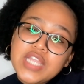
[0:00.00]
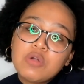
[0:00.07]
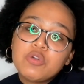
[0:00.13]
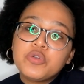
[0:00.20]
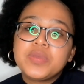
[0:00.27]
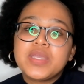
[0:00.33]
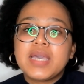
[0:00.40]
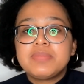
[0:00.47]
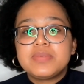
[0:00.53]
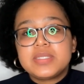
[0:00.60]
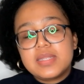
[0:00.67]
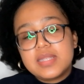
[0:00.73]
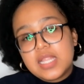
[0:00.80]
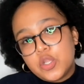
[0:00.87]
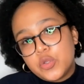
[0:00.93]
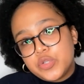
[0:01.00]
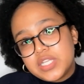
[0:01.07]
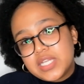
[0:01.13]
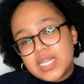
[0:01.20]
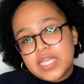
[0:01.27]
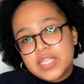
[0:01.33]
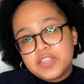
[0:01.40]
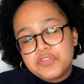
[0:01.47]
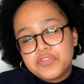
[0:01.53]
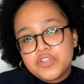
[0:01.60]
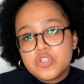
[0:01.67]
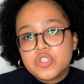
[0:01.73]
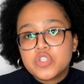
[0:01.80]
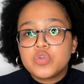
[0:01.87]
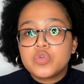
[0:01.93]
I will be uploading another
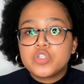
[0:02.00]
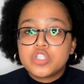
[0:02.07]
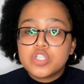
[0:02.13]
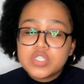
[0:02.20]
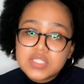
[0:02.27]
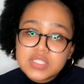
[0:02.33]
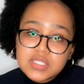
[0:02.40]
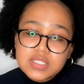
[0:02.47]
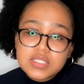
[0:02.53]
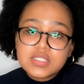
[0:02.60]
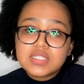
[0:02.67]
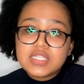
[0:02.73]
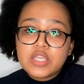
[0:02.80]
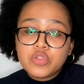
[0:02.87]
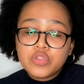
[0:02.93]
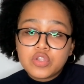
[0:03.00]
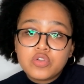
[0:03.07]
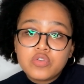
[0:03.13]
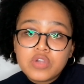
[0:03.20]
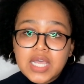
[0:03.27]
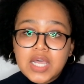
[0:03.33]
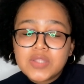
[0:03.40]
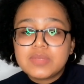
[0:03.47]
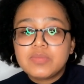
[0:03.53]
video, so just stay on the lookout.